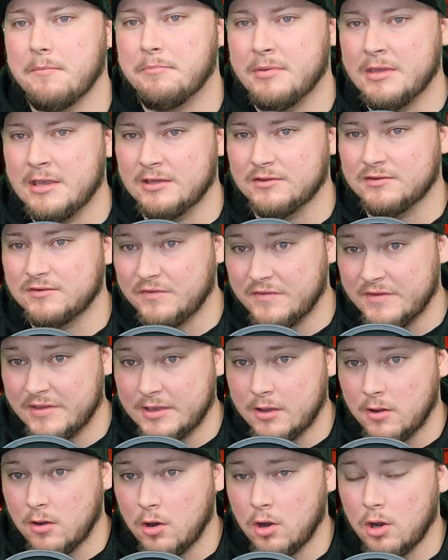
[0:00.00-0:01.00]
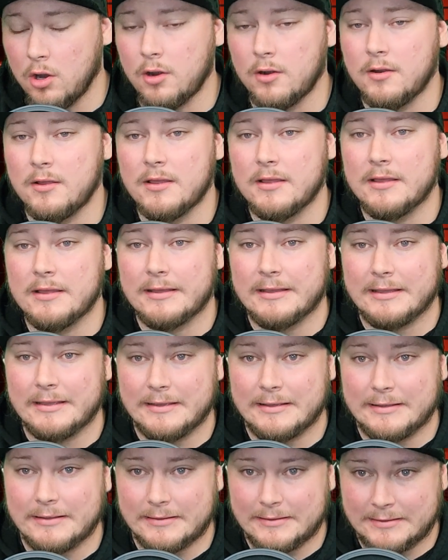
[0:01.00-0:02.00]
PSVR
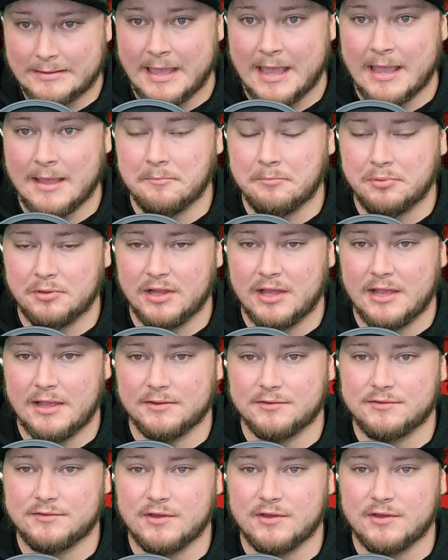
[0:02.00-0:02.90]
gameplay.